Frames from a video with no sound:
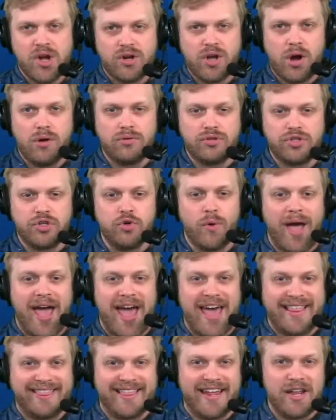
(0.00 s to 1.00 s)
Go to
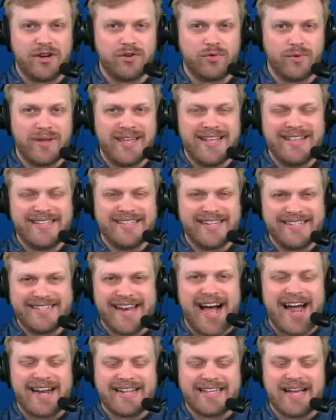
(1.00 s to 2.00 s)

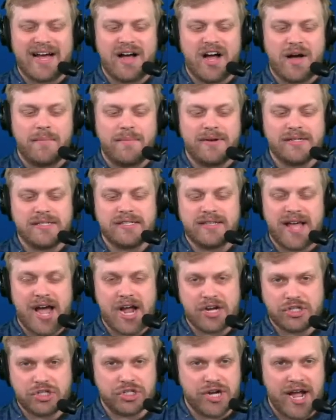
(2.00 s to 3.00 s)

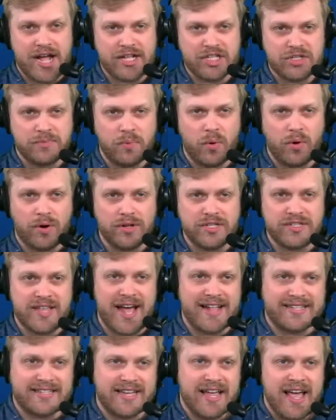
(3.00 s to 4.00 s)
athleticgreens.com/chatsports.
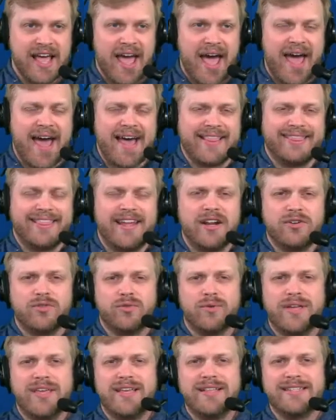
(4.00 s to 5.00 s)
That's
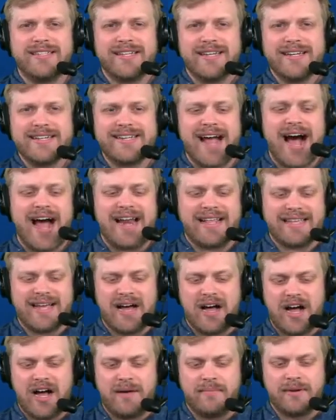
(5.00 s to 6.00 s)

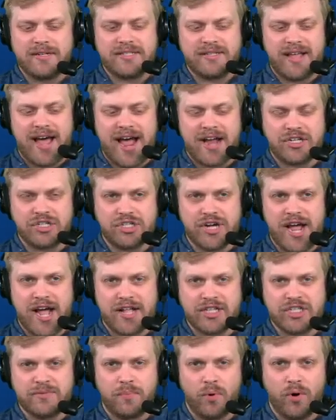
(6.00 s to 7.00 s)

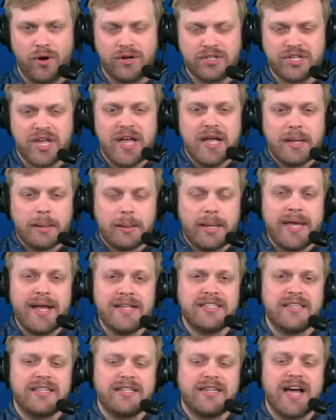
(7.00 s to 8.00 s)
athleticgreens.com/chatsports.
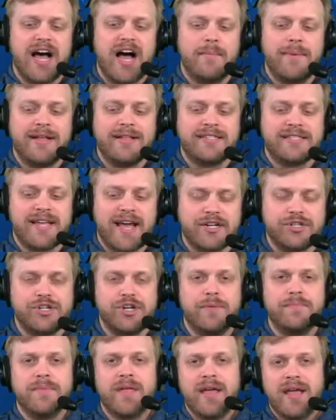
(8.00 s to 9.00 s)
Links in the comment
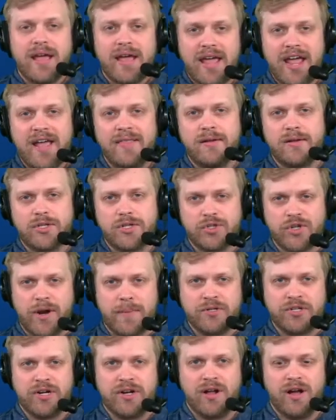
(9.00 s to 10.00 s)
section and the
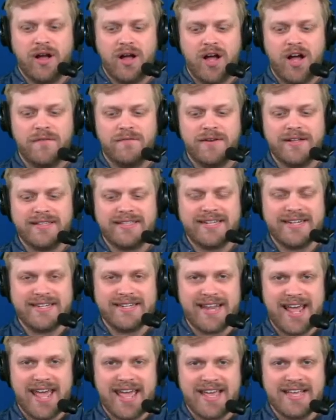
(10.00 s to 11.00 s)
description of
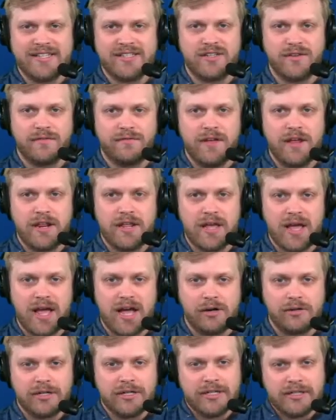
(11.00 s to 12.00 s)
today's
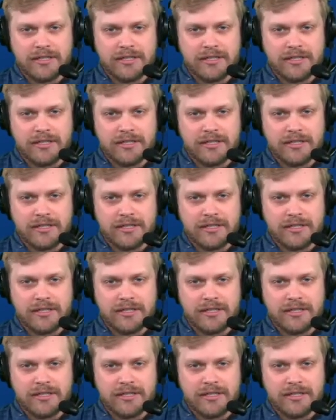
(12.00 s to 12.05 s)
video.